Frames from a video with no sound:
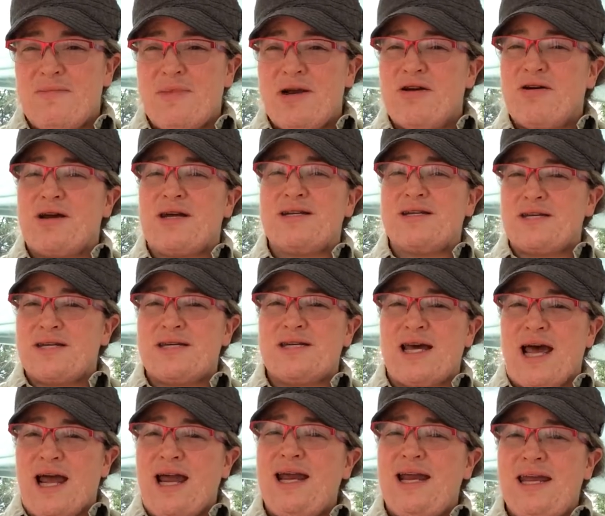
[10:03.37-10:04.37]
American
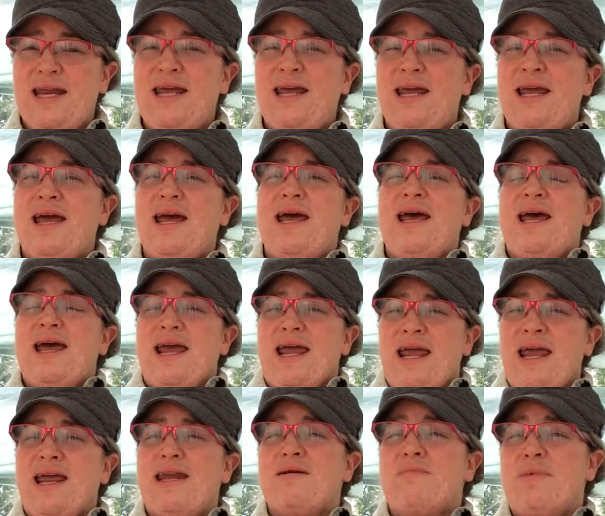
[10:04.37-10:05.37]
society
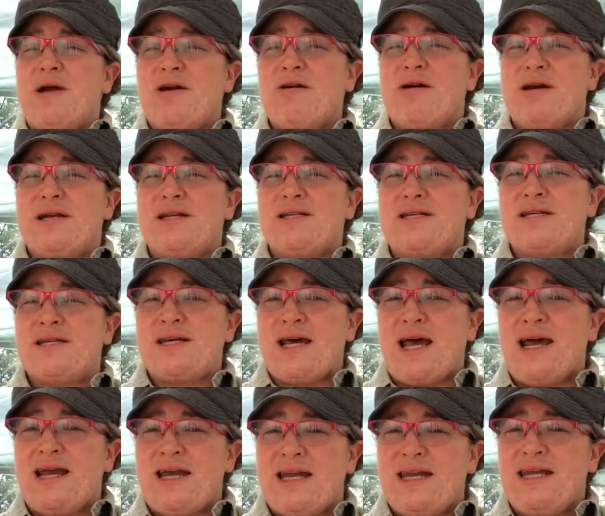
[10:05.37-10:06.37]
and American
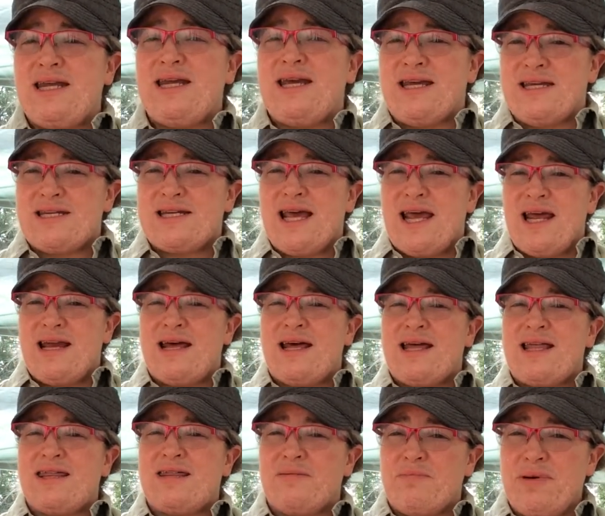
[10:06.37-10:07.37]
society has had
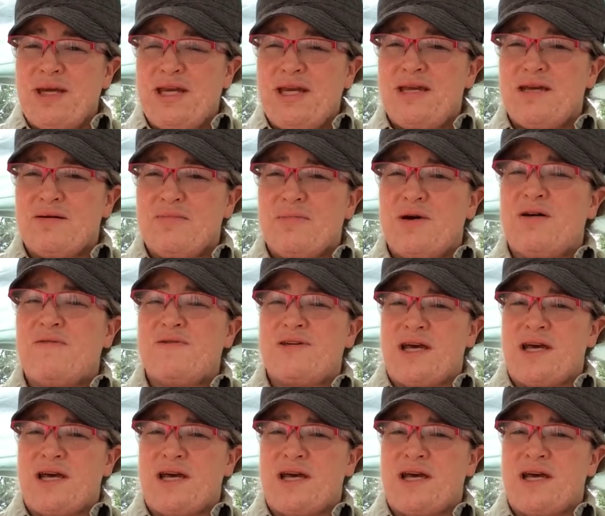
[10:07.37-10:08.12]
on the medium of